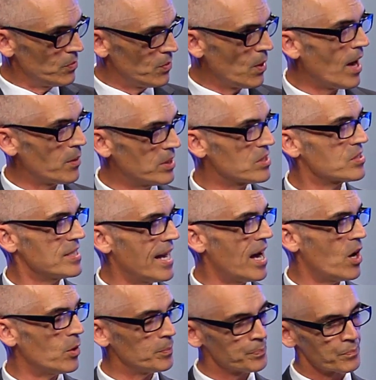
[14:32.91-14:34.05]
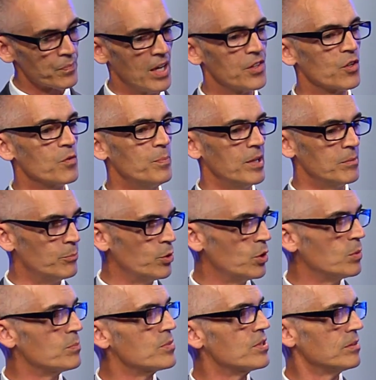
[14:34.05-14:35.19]
how it is now. And there have been
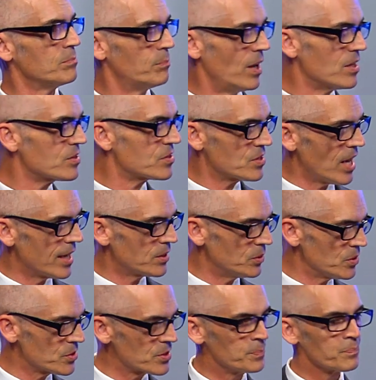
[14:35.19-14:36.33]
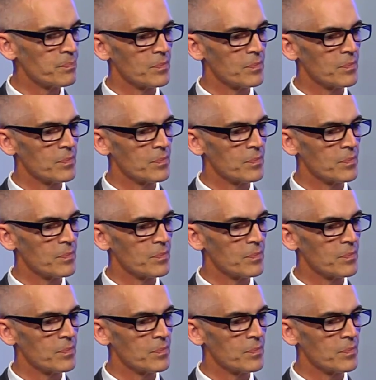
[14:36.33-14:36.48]
booms and bust cycles.